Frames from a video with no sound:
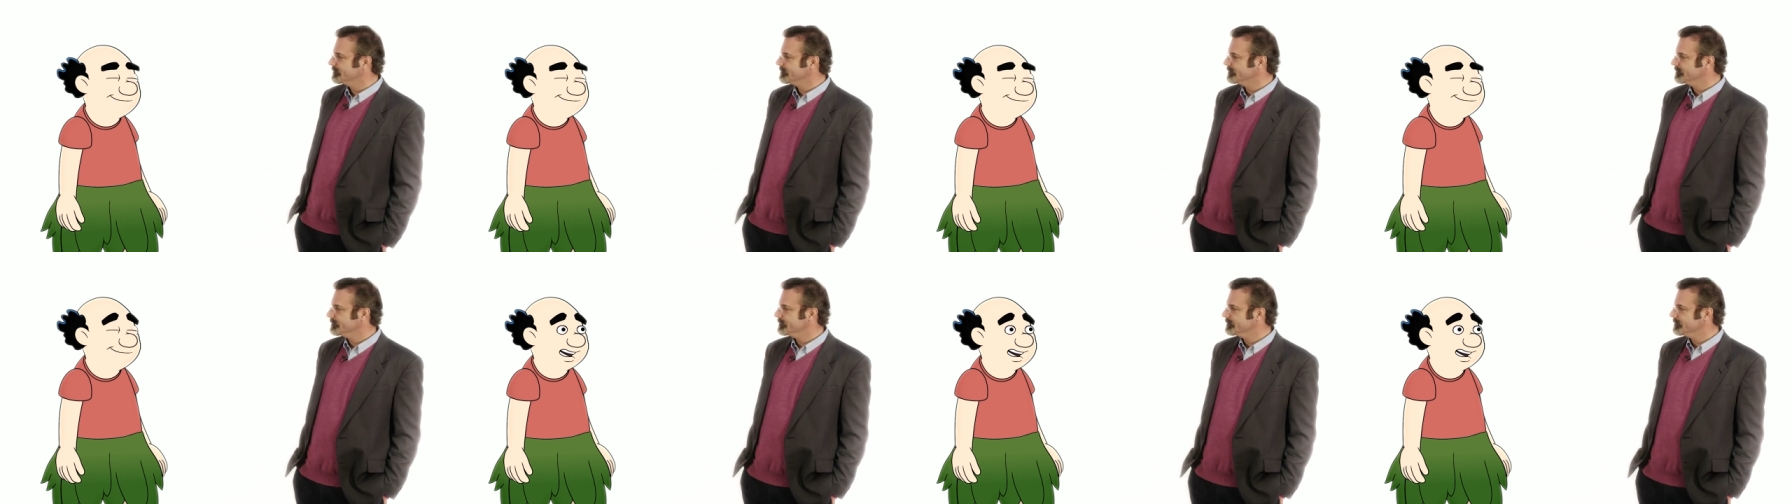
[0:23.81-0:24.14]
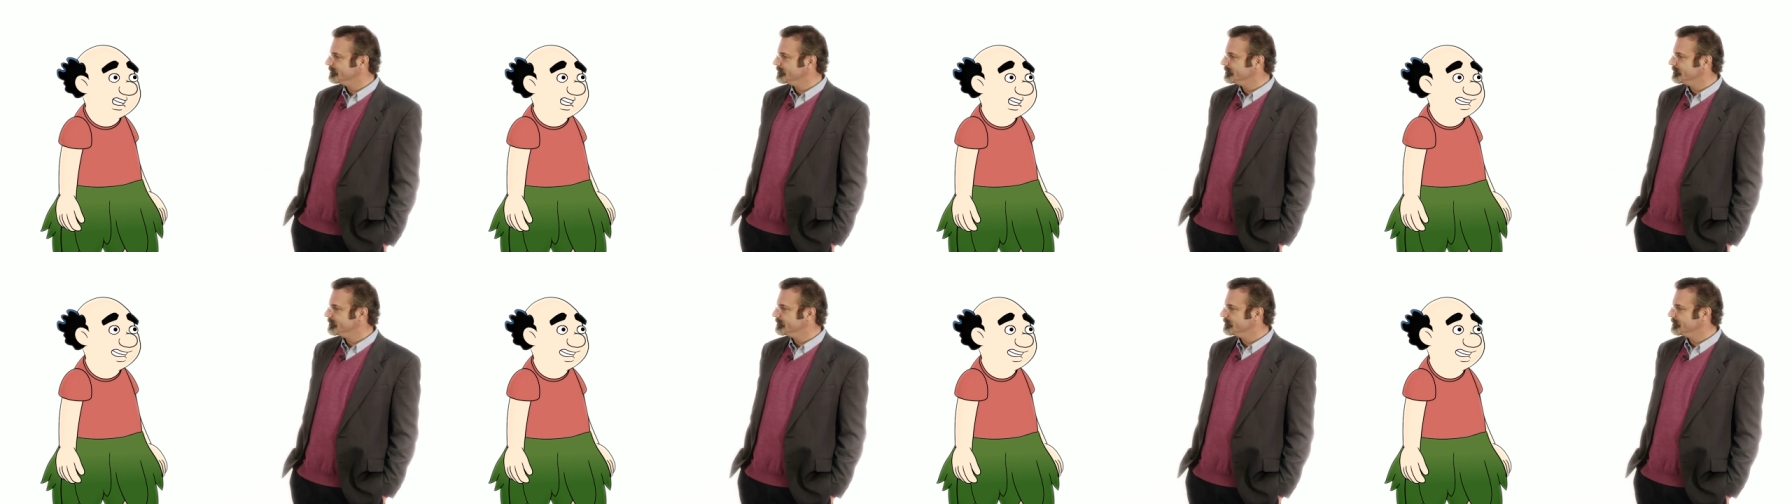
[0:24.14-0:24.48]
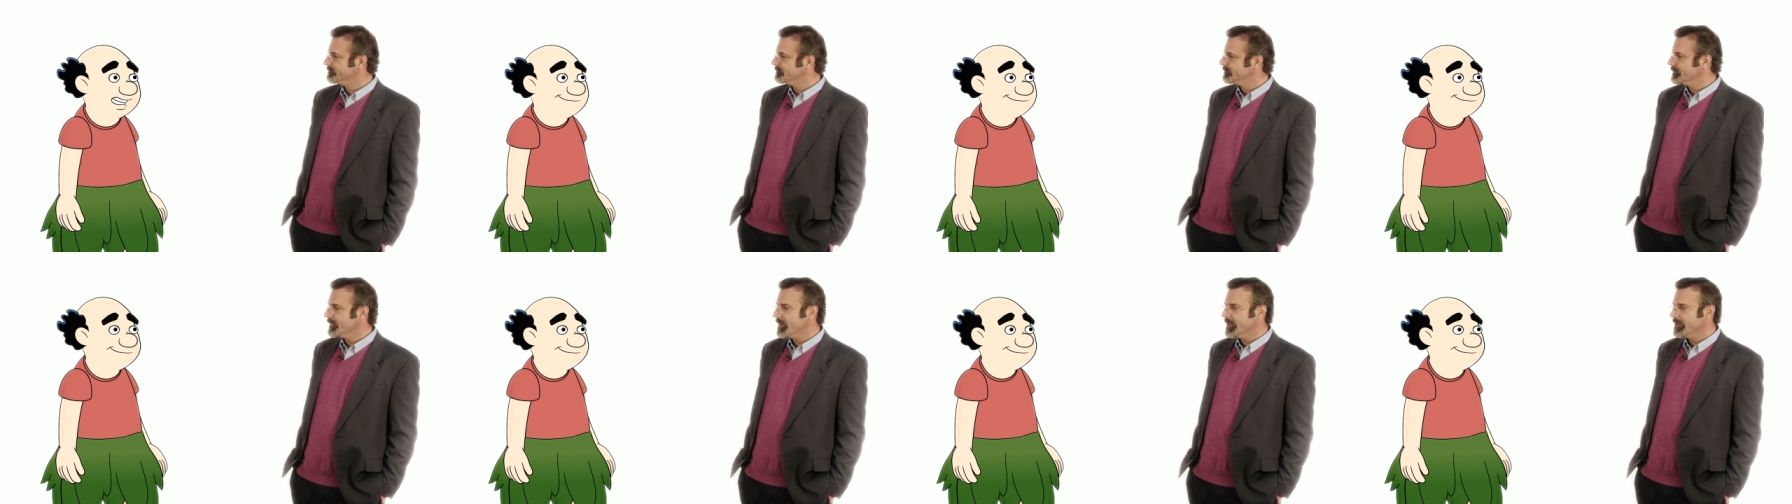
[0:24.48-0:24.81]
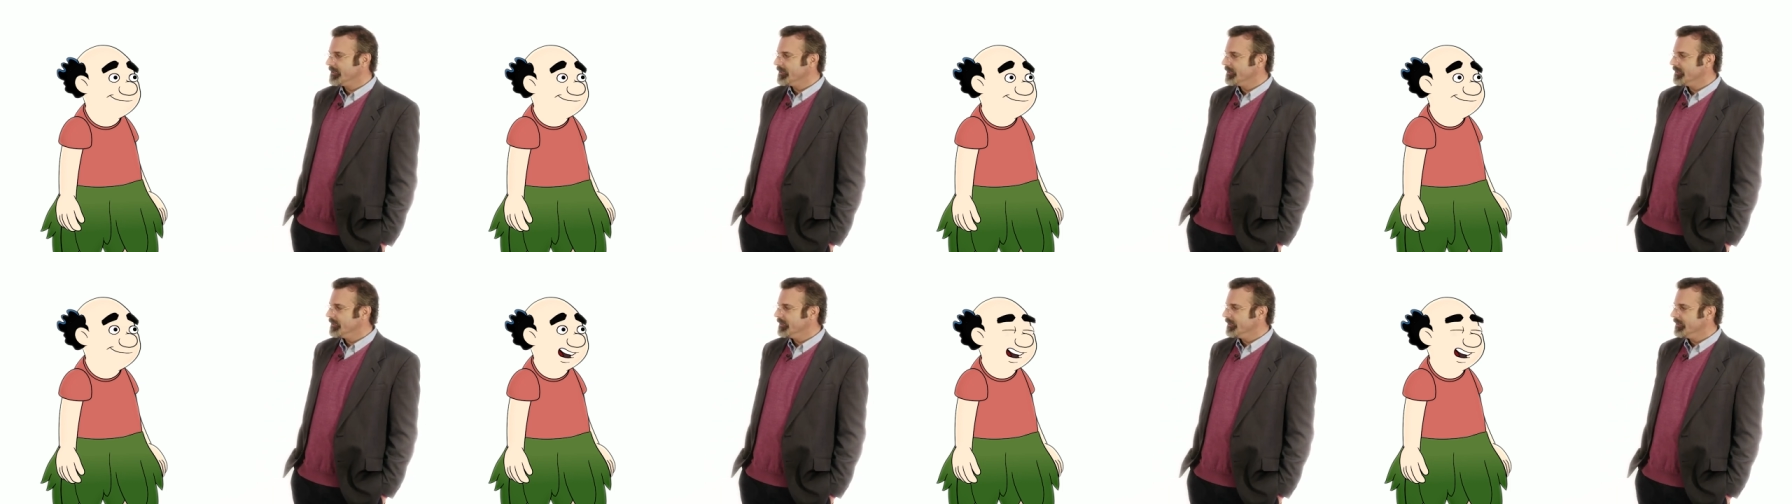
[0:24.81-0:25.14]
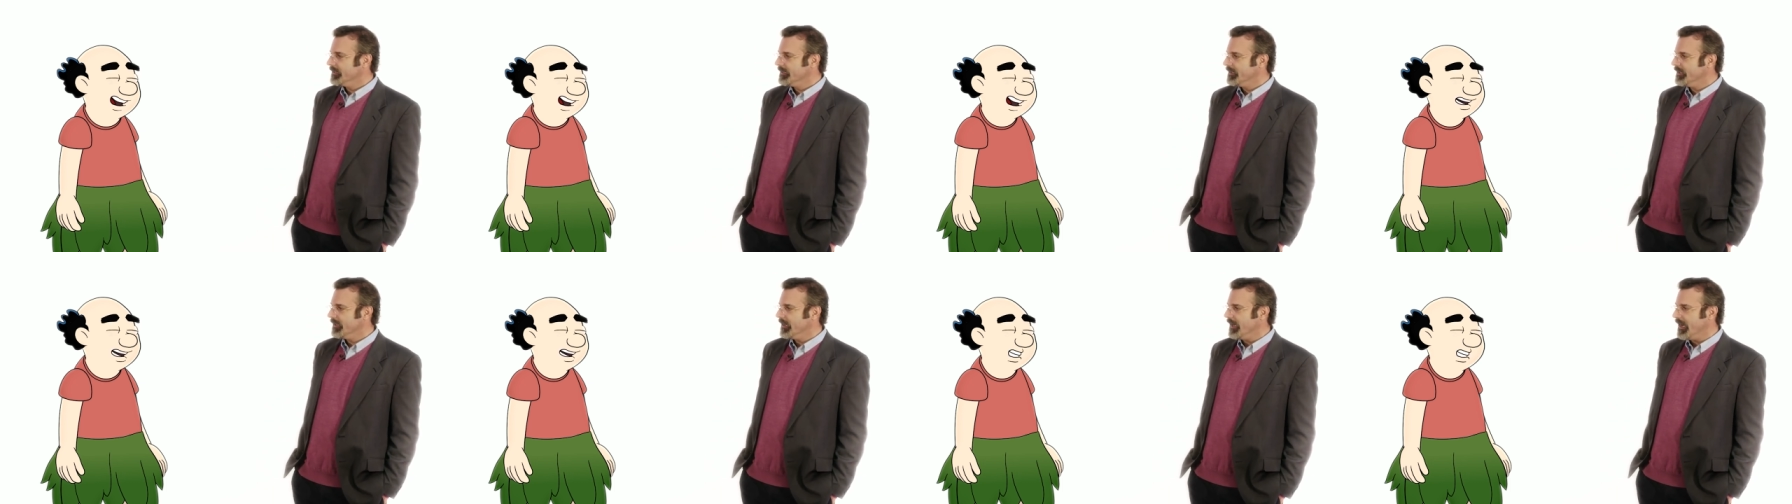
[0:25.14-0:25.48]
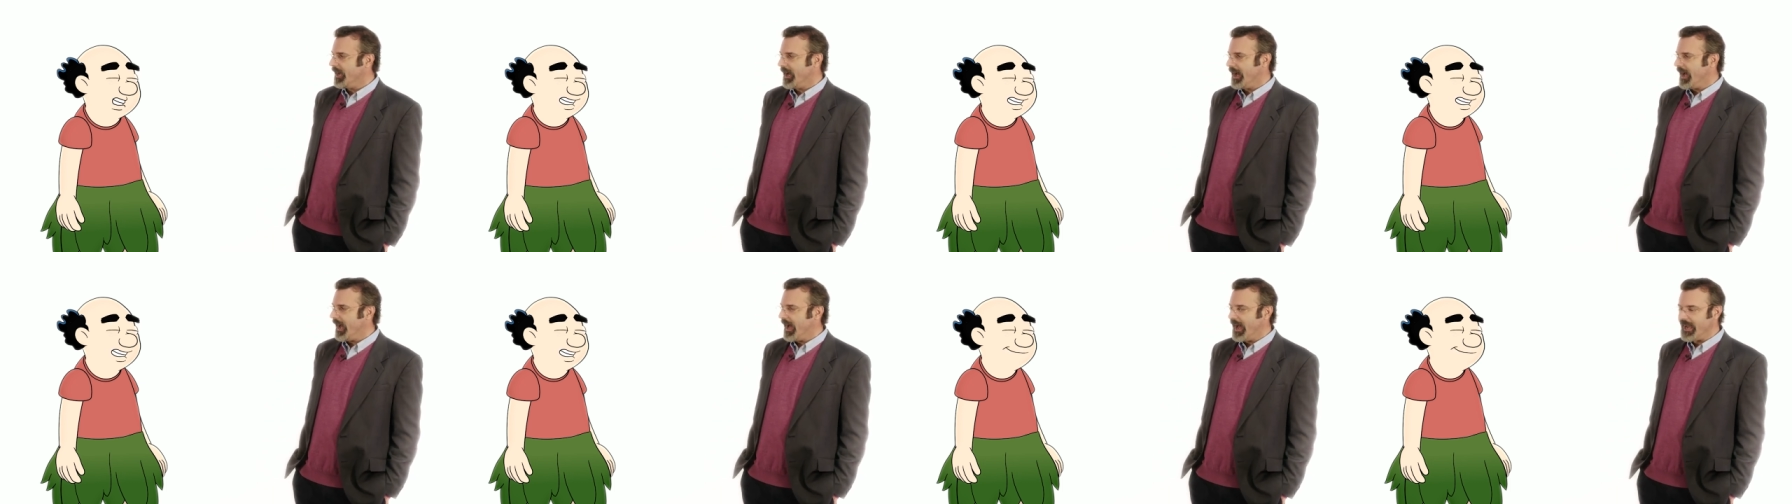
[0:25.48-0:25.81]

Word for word: Seen, unseen.